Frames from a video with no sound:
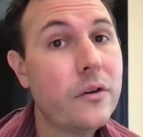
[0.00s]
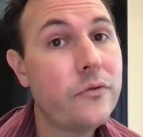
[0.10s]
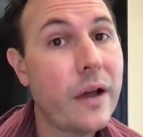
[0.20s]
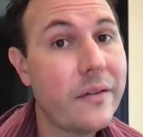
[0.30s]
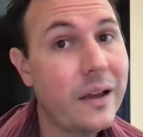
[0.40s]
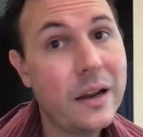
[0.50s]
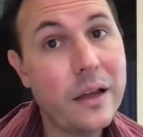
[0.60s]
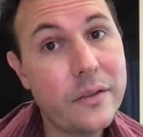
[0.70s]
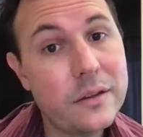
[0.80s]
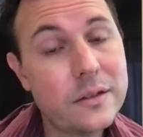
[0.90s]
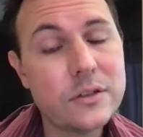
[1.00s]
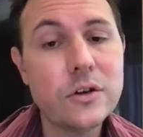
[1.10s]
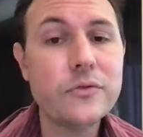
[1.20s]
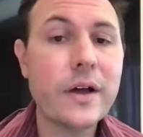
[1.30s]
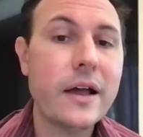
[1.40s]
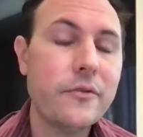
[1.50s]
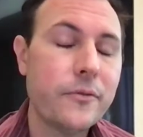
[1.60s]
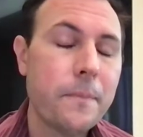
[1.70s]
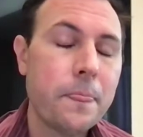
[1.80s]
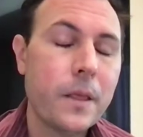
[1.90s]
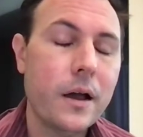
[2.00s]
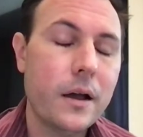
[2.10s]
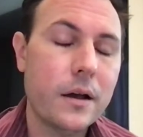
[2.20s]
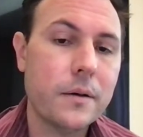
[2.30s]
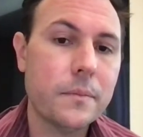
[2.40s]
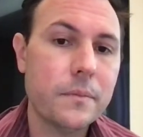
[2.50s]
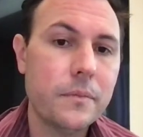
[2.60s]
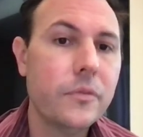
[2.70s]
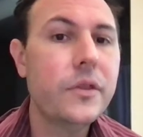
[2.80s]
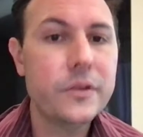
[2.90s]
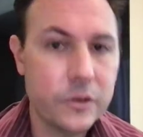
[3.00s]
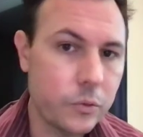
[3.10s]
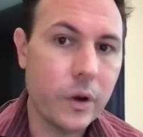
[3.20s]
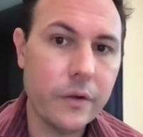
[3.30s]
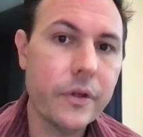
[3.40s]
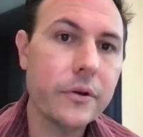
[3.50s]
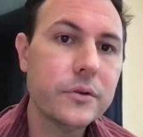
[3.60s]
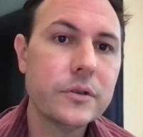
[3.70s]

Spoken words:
580 and then 605. This is one of those.